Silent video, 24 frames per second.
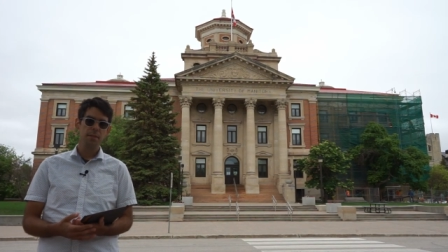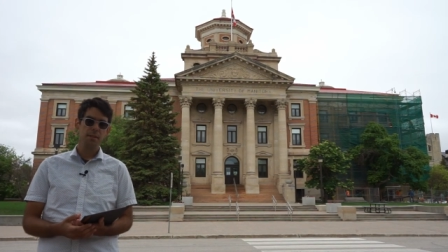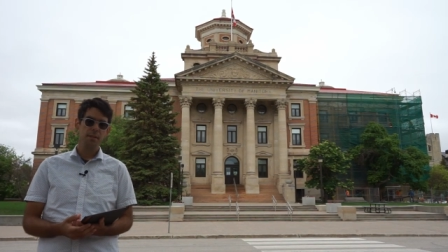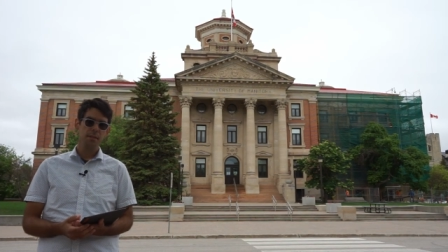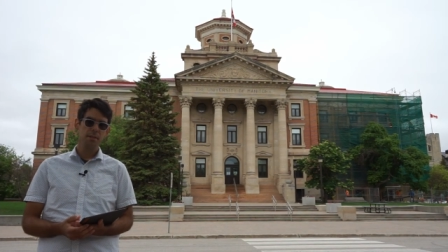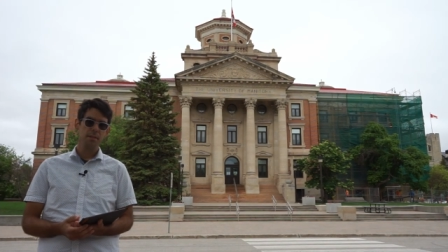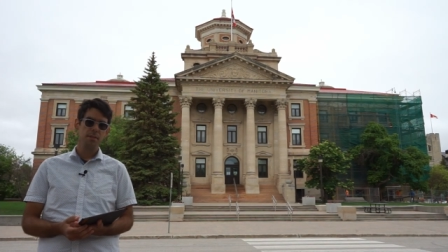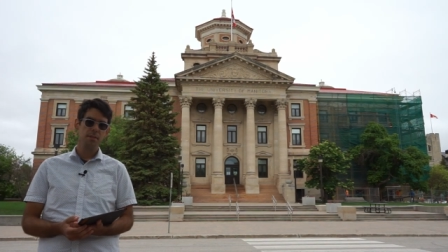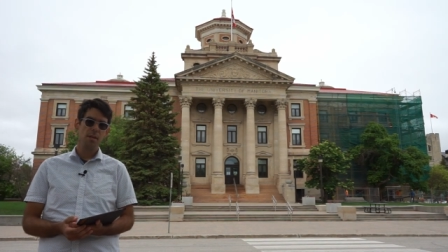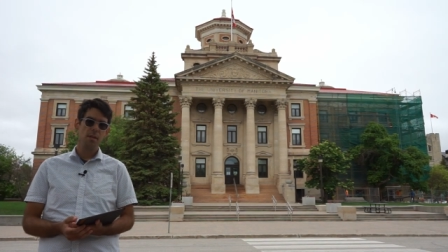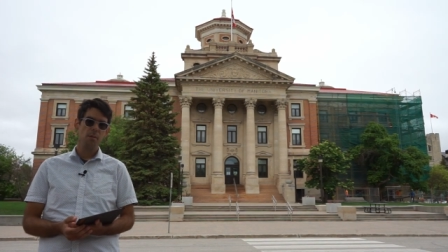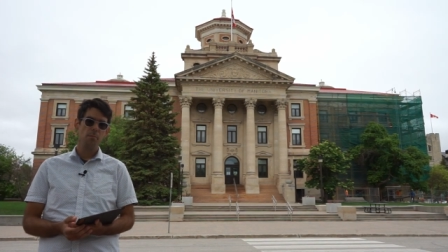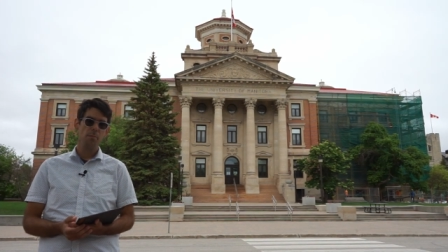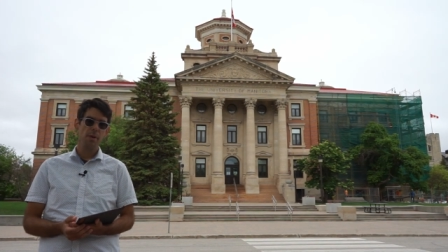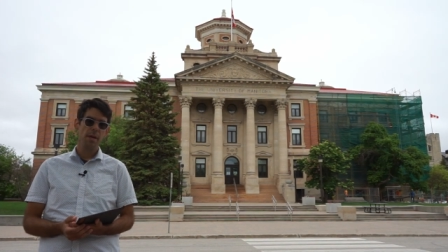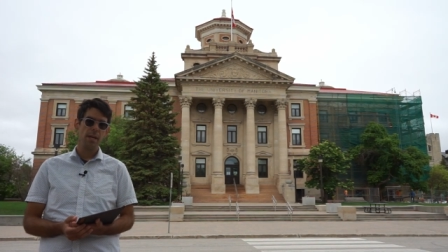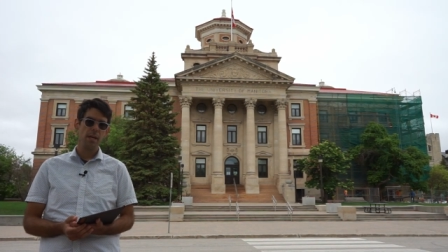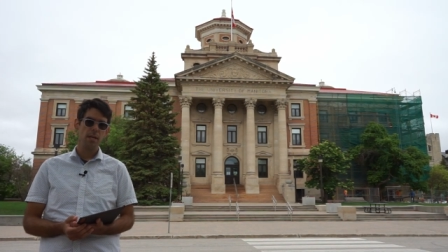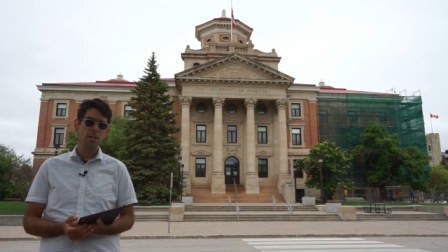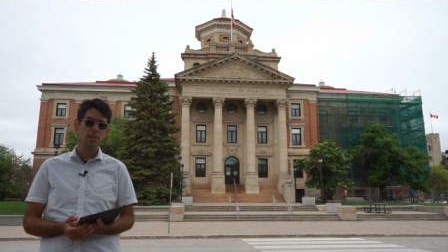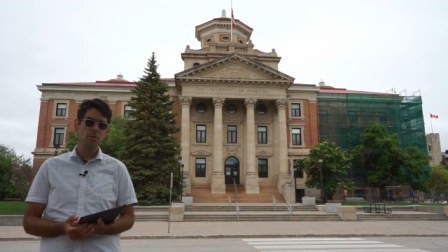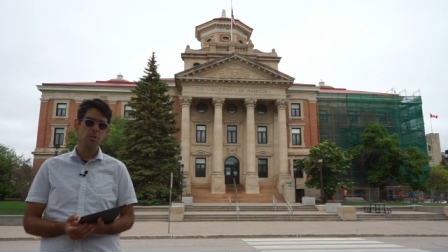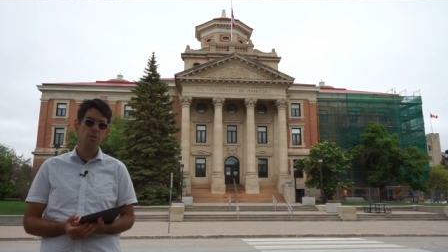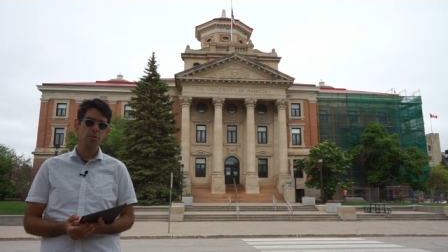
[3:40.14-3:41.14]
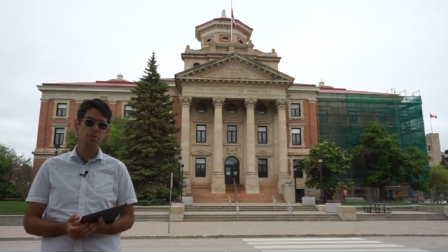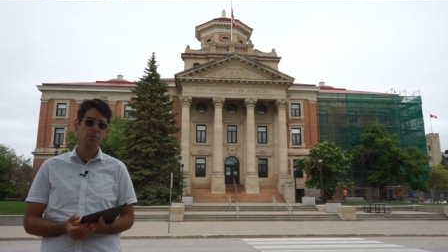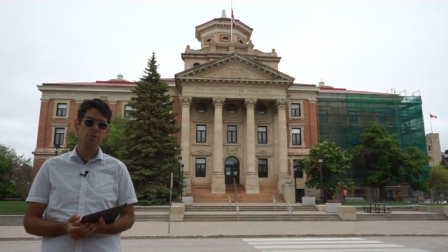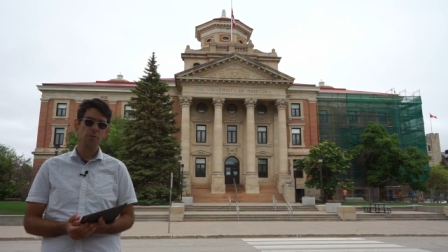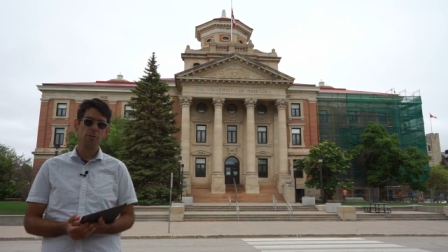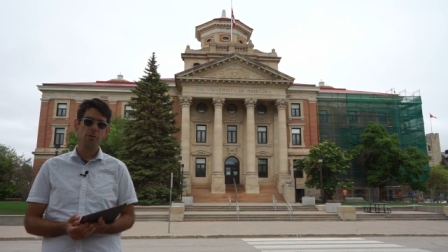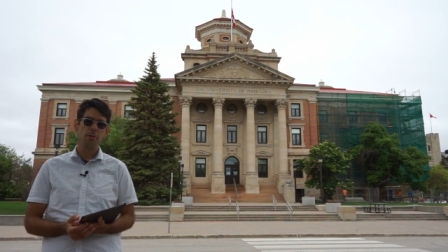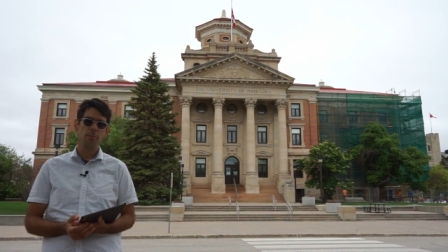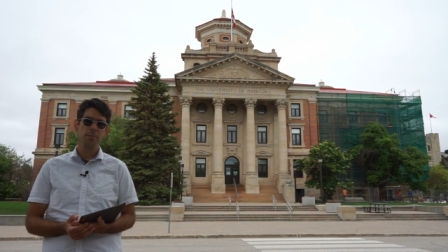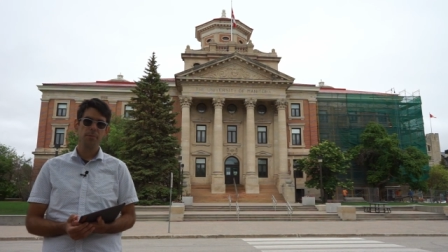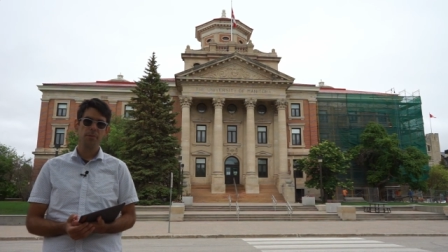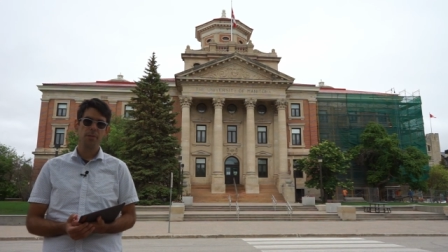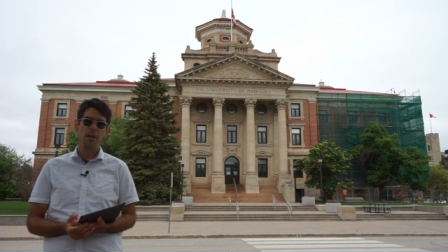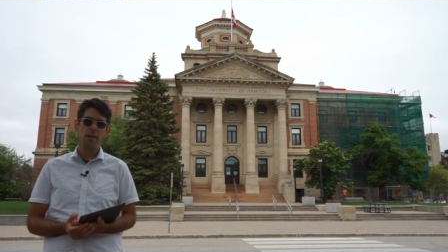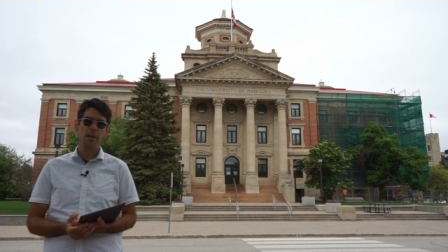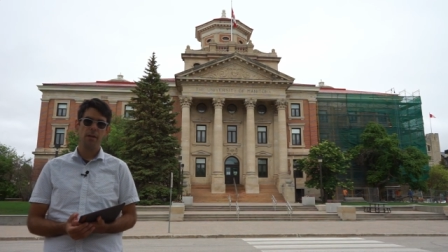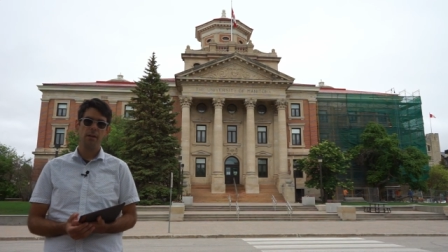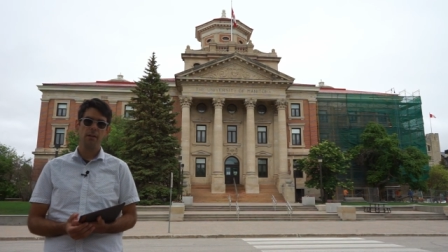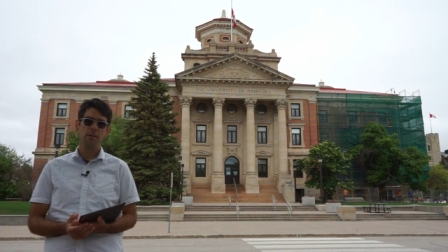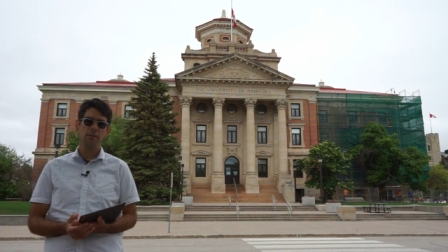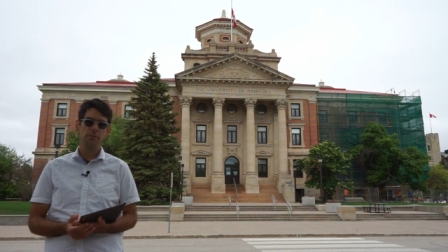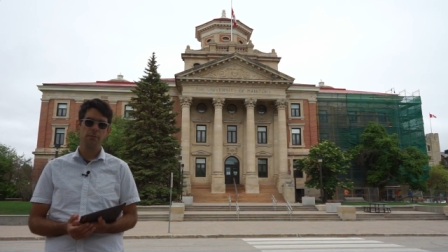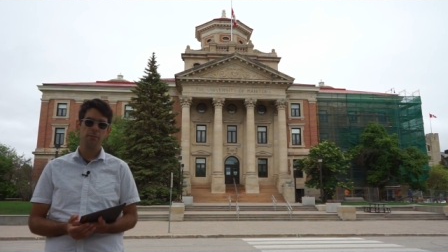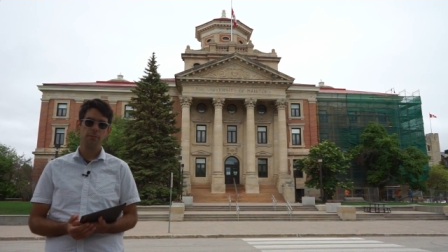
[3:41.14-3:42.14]
on the same page in terms
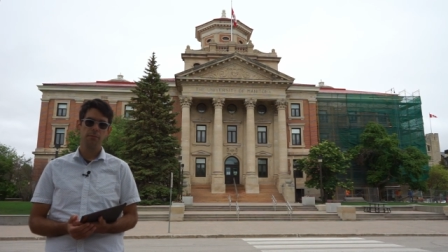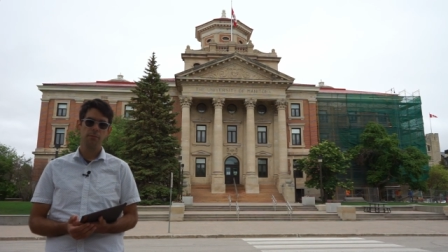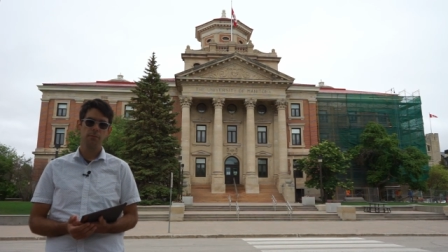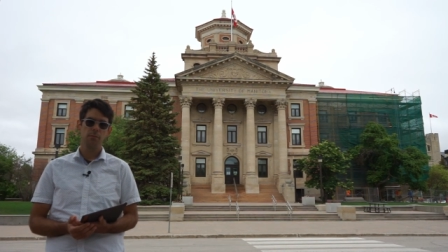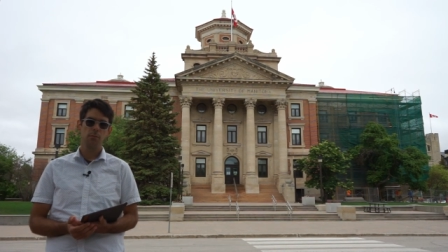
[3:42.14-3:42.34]
of